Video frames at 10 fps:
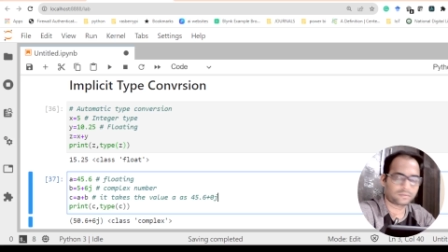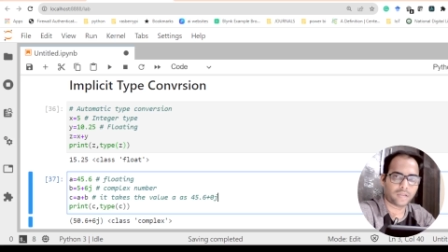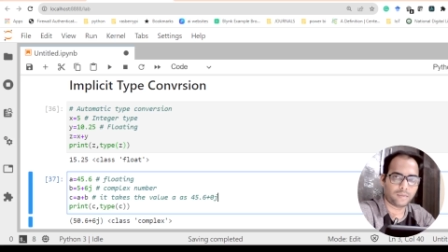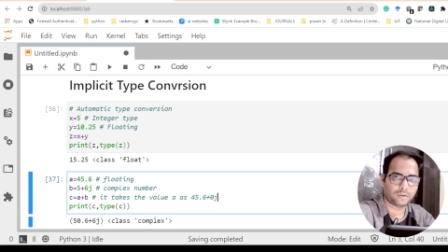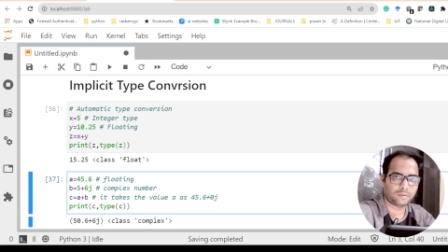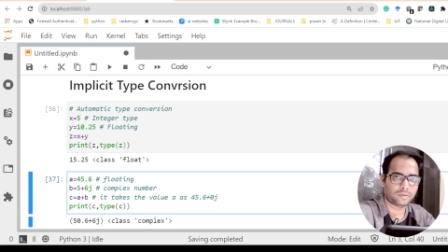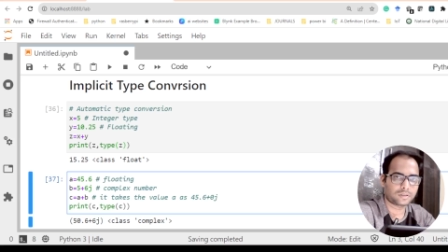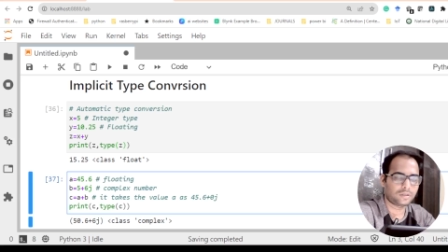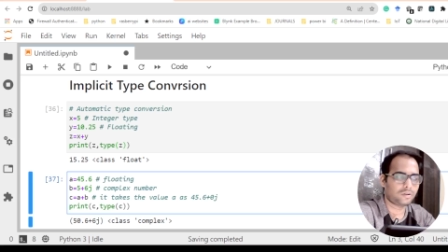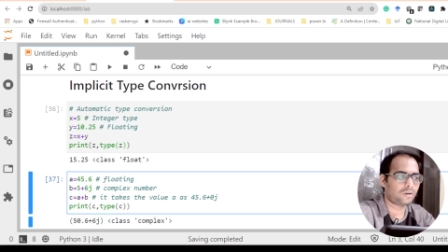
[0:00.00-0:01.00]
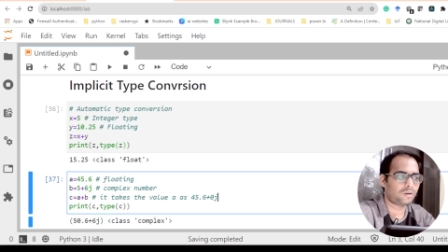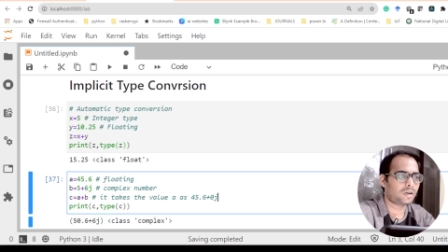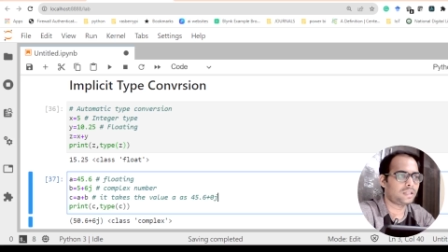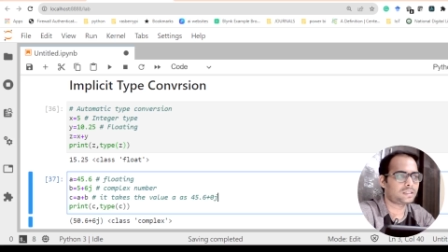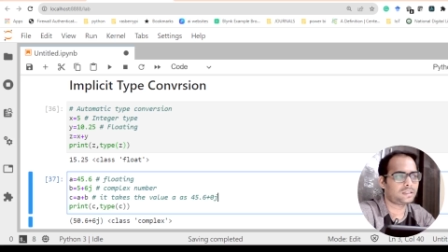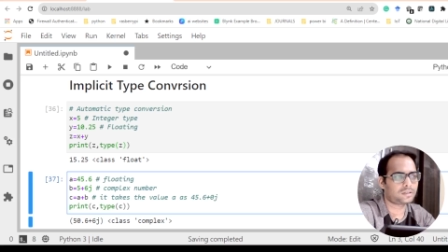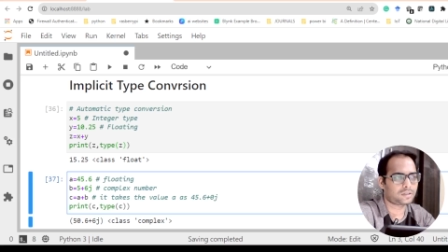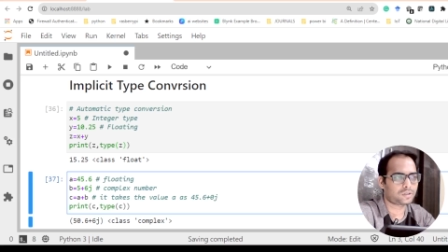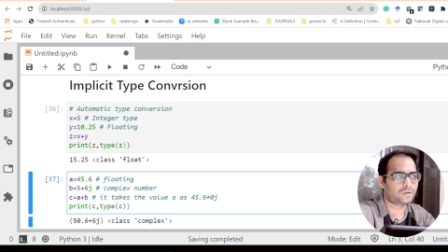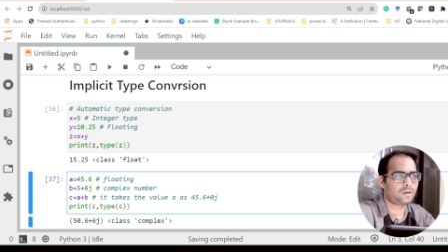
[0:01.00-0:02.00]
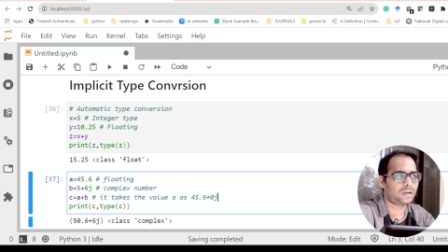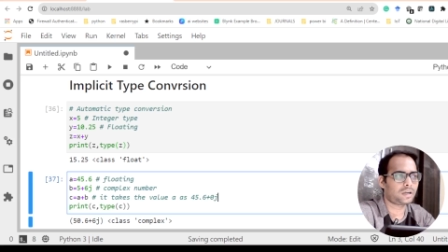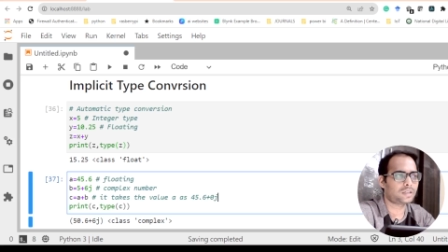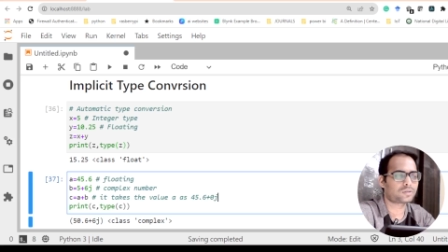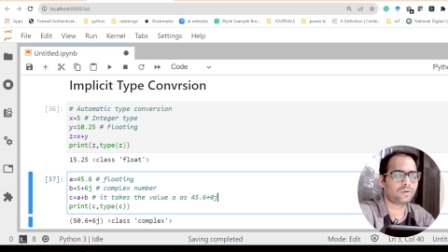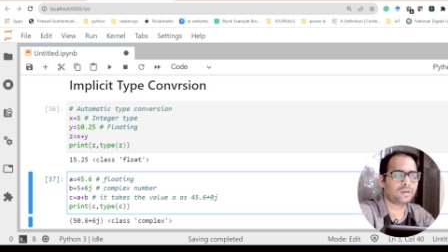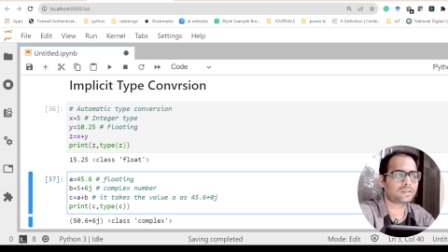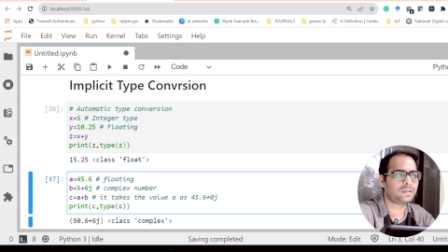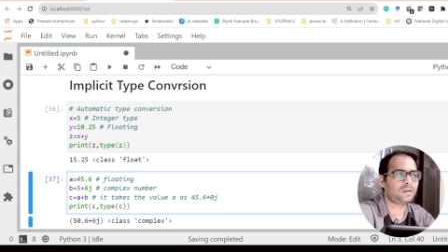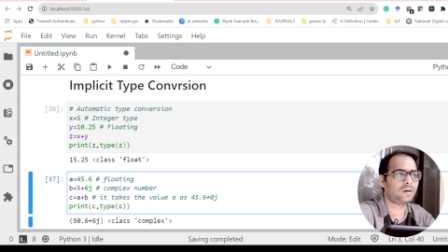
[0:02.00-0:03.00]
conversion, or else it is also called as coercion,